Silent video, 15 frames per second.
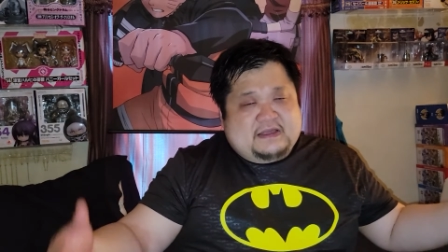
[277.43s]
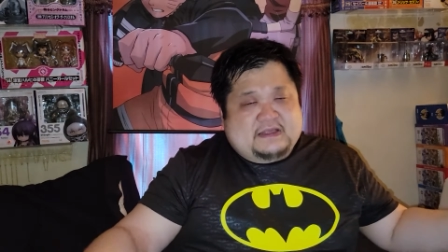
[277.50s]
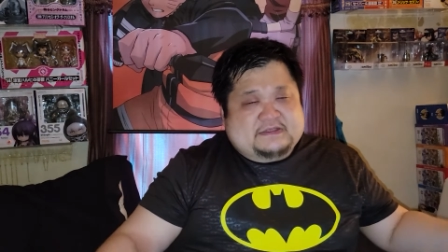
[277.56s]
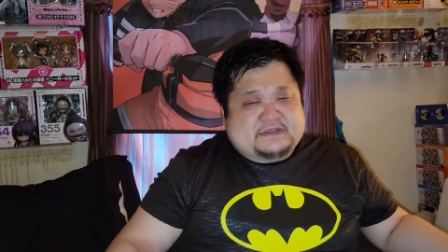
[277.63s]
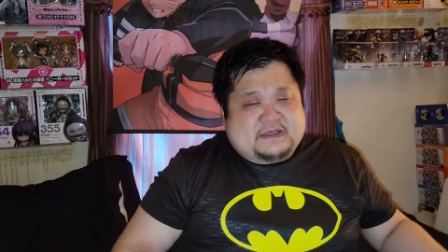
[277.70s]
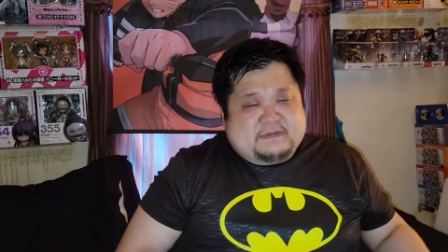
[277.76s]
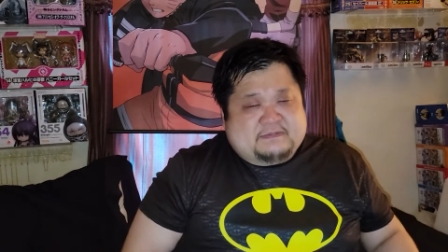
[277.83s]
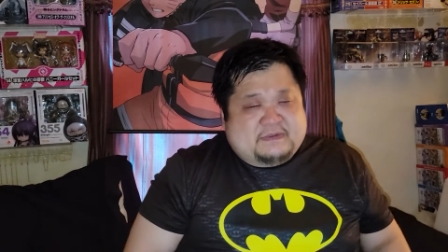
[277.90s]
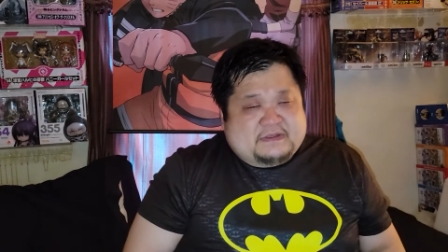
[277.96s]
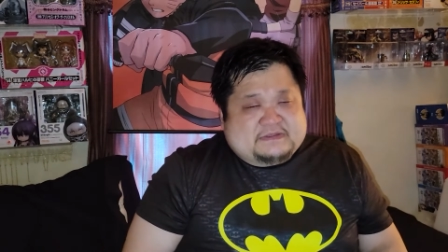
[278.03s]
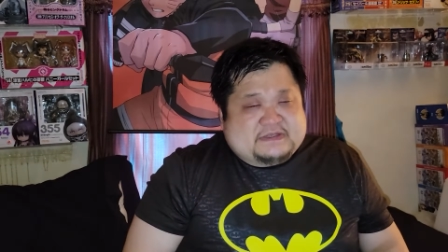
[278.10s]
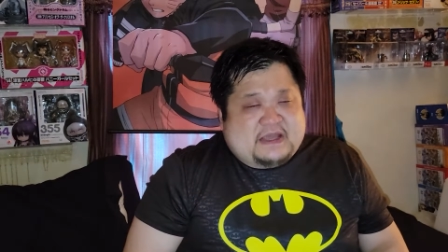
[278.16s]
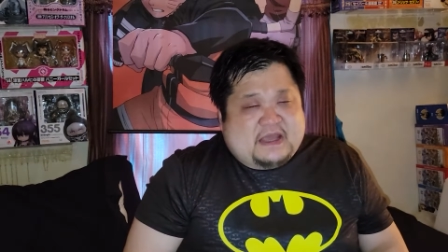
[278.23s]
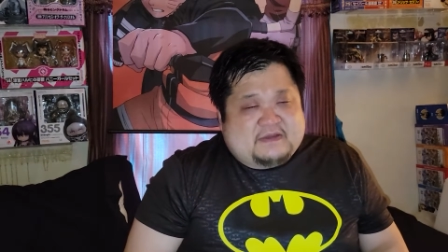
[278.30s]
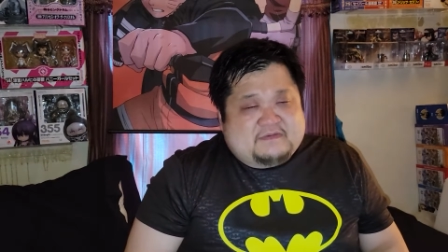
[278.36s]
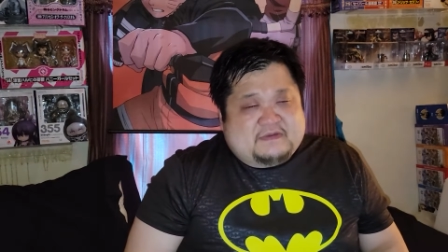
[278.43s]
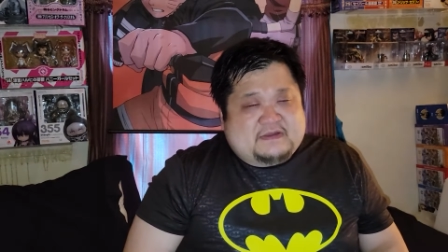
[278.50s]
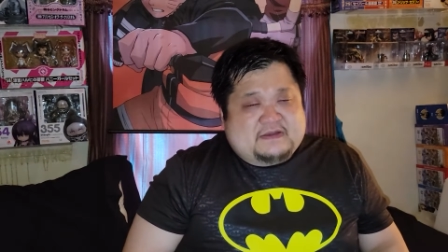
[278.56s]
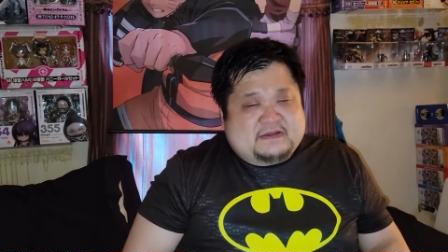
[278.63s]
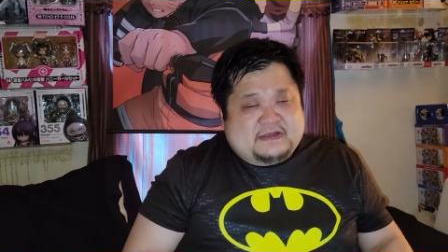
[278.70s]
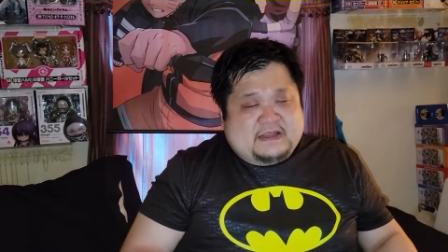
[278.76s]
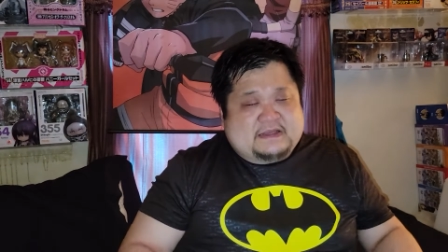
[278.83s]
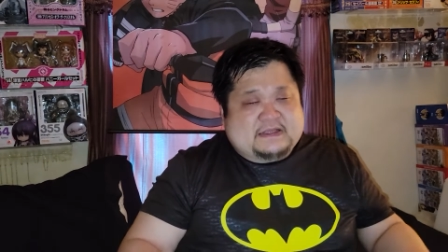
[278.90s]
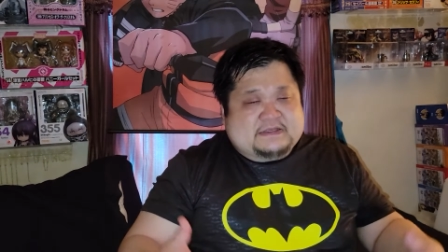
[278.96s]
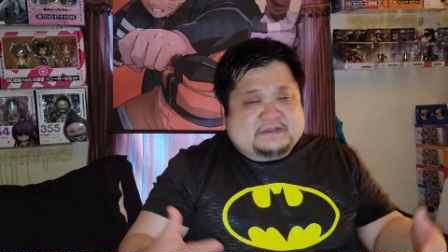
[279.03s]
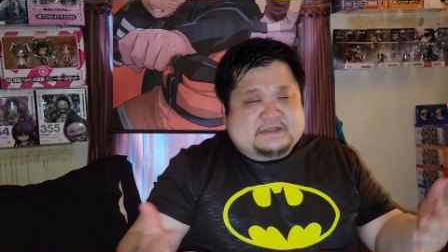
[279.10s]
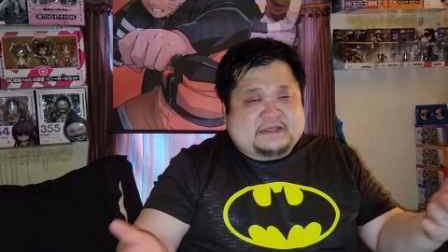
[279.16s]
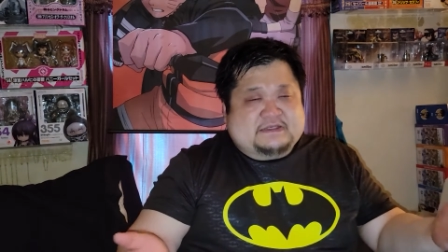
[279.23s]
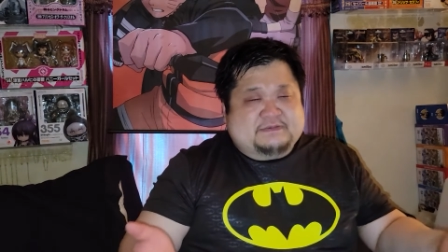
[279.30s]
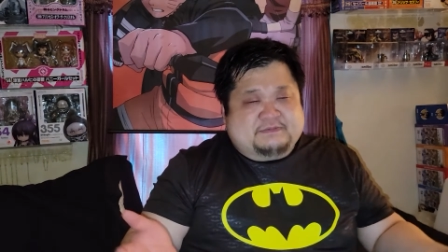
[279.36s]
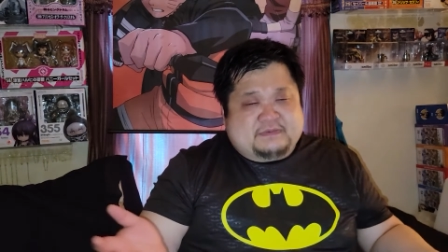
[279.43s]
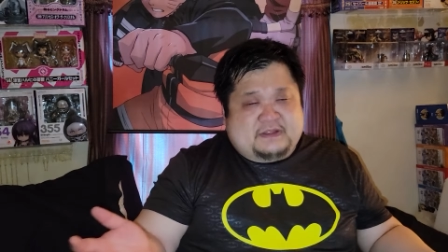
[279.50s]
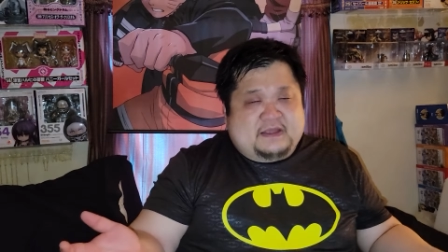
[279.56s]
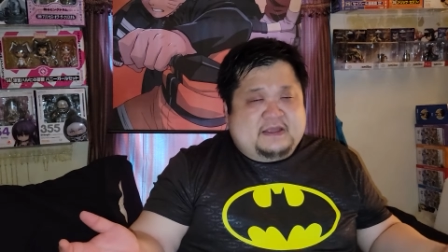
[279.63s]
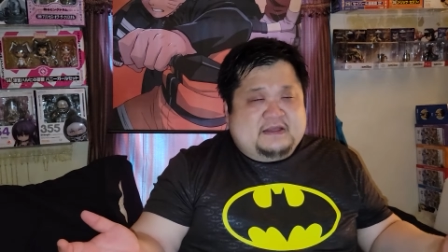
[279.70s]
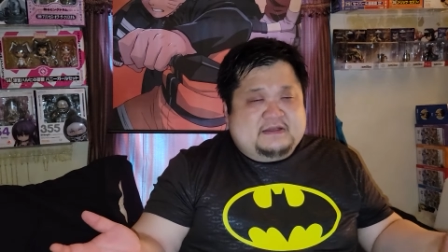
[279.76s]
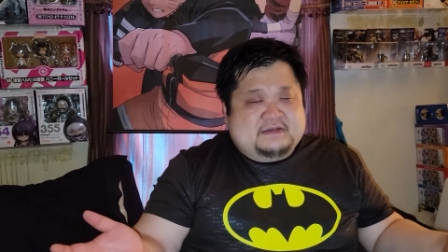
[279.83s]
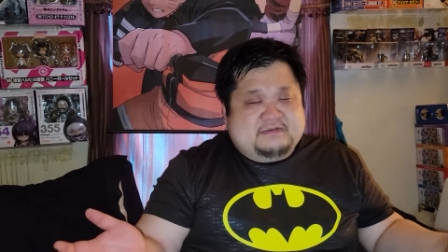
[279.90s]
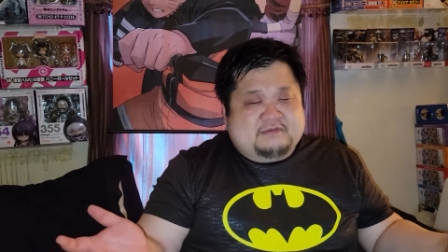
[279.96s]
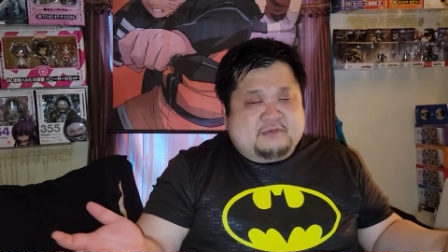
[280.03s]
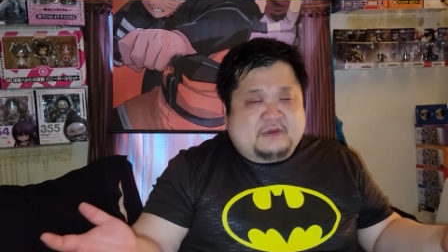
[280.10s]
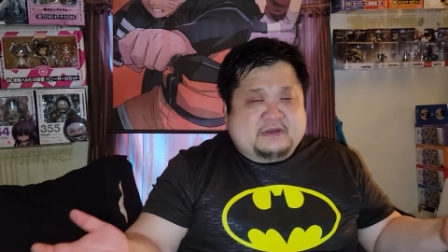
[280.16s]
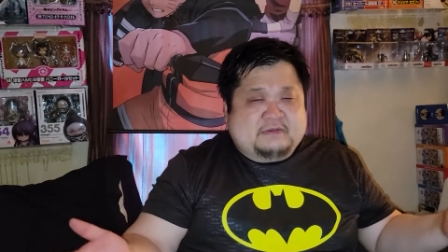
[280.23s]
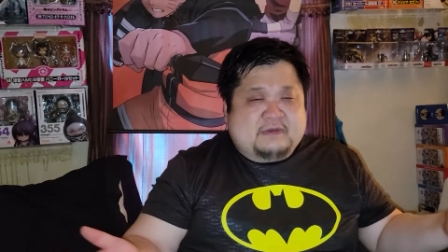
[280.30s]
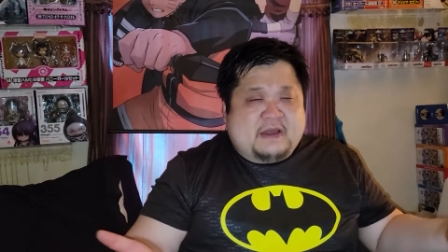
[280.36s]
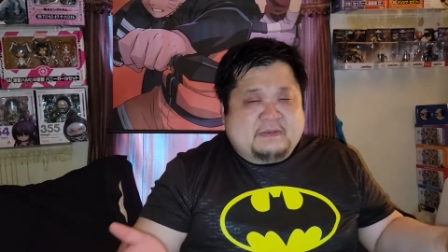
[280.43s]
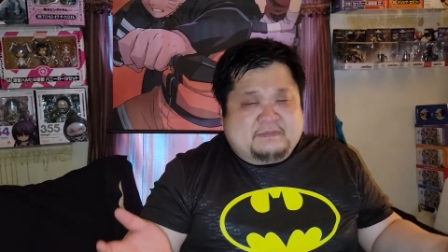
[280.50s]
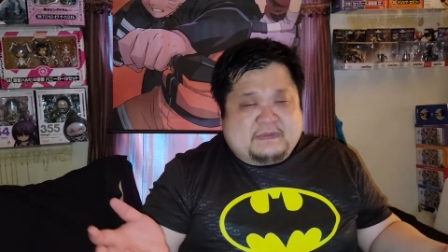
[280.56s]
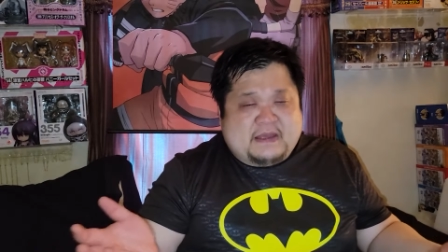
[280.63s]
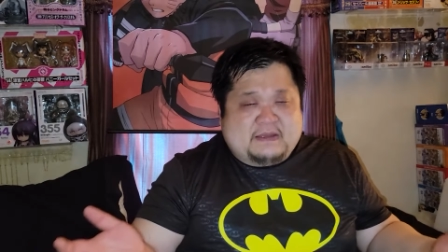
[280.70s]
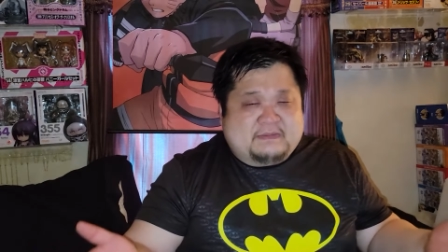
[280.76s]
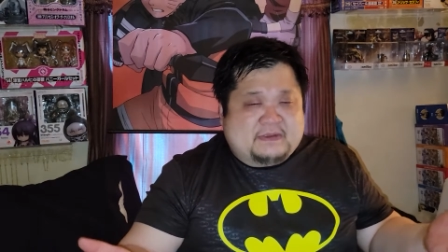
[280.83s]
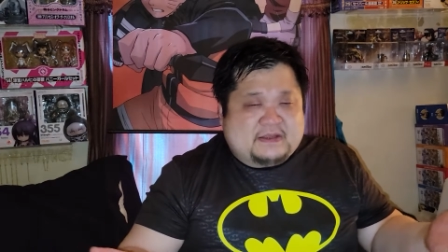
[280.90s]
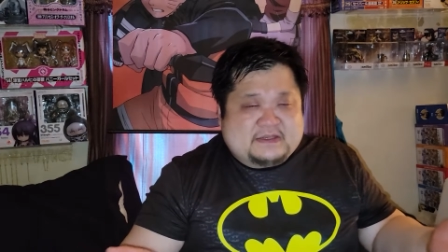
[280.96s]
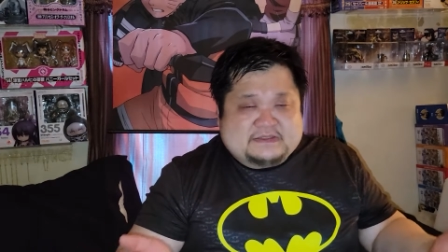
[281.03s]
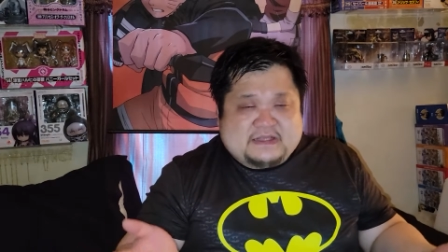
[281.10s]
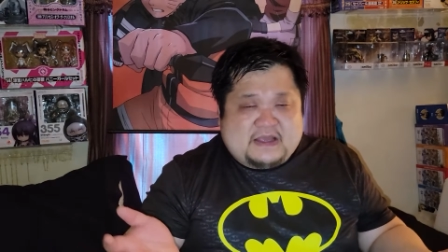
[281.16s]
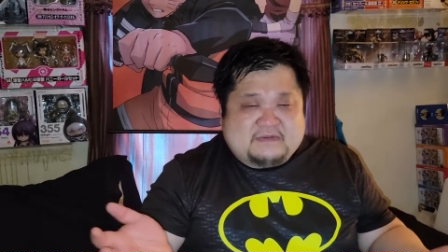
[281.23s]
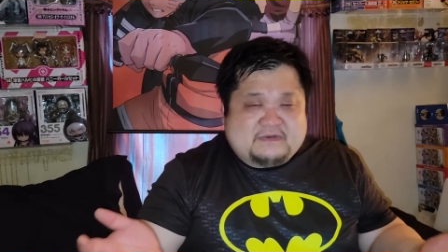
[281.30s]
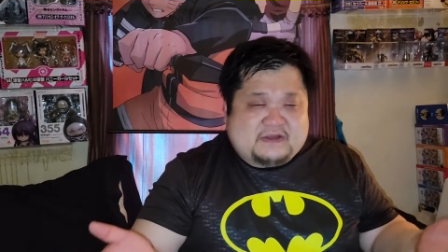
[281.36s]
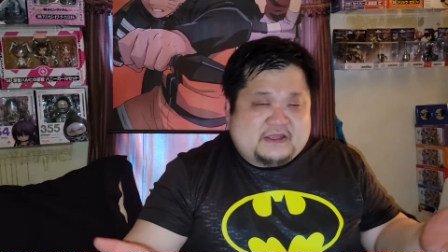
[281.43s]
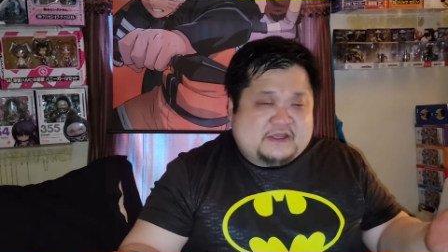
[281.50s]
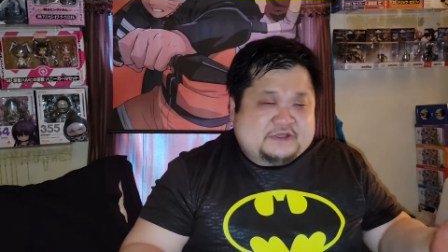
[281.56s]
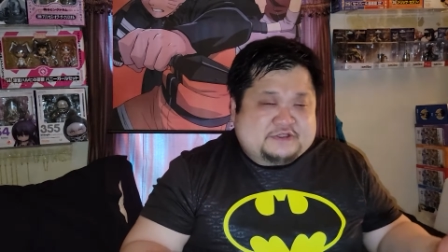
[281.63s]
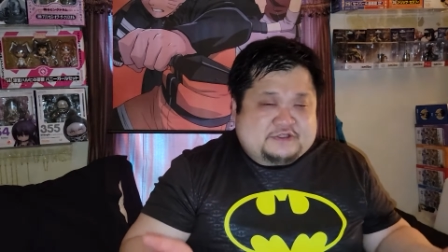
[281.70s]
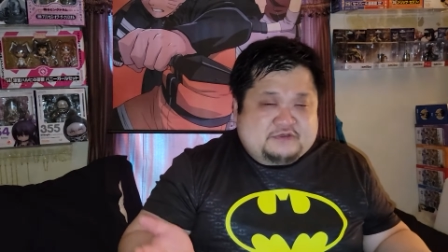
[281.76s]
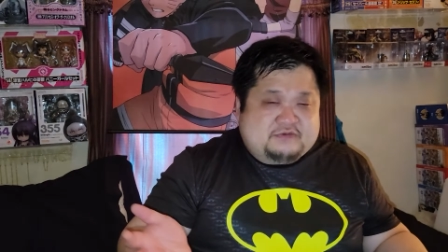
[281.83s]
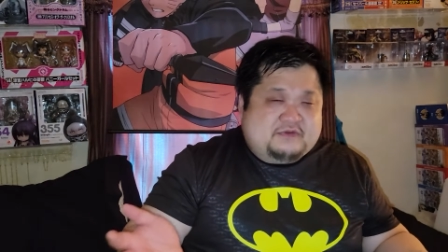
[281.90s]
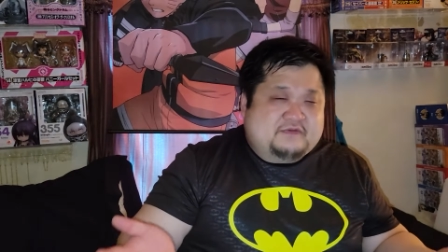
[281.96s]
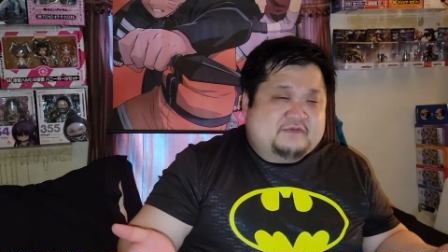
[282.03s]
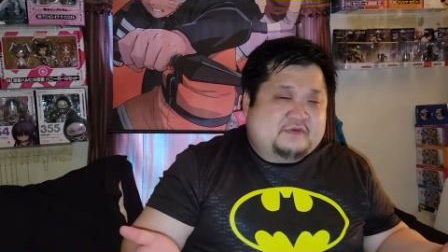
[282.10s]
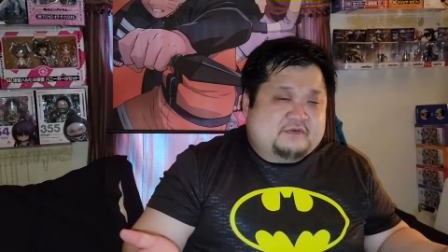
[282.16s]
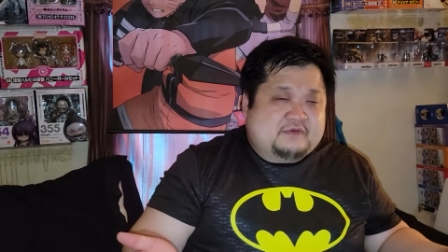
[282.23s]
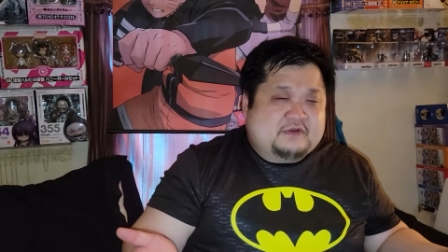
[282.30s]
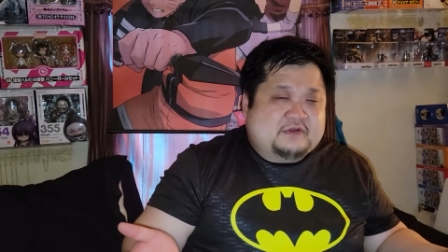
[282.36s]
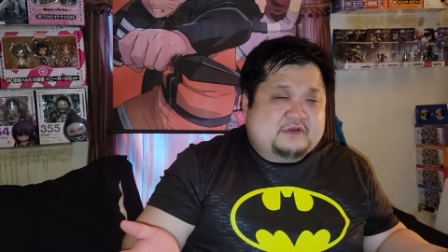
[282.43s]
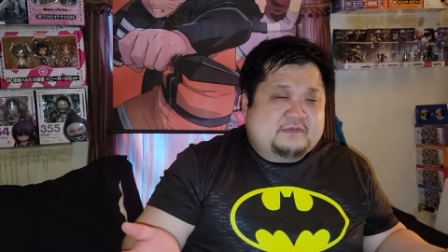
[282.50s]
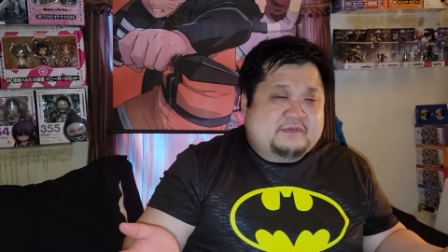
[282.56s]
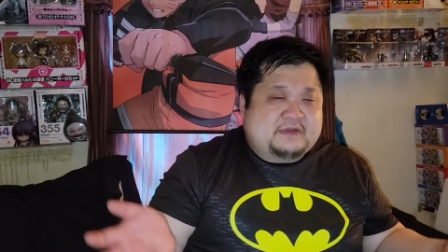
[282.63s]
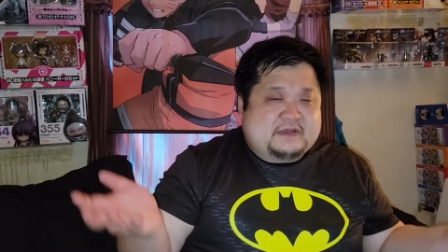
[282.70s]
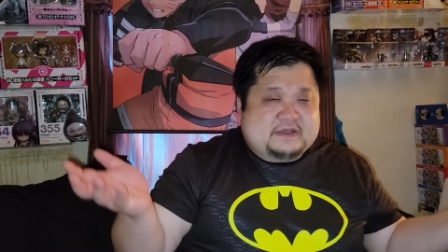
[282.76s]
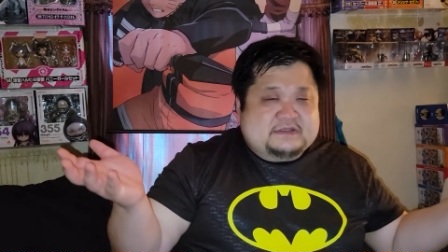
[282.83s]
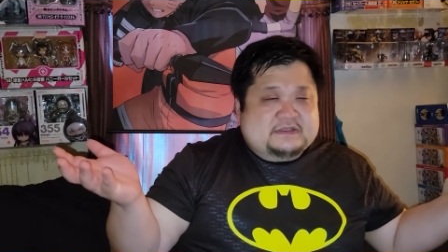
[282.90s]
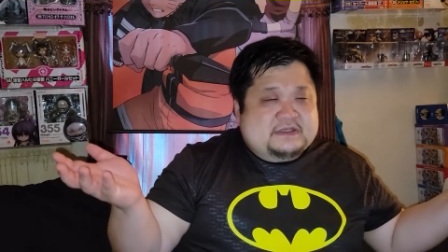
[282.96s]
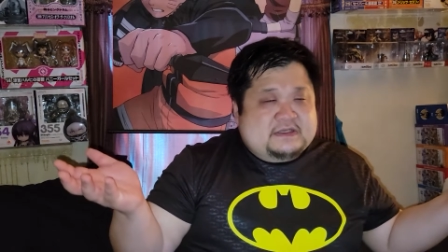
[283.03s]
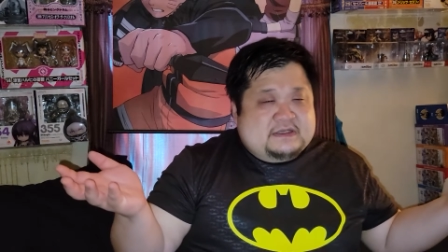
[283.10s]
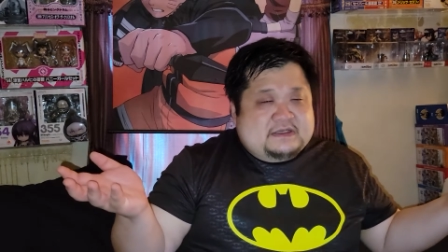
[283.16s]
It's a good piece to have it. It does explain why Batman's having an issue with the Riddler, because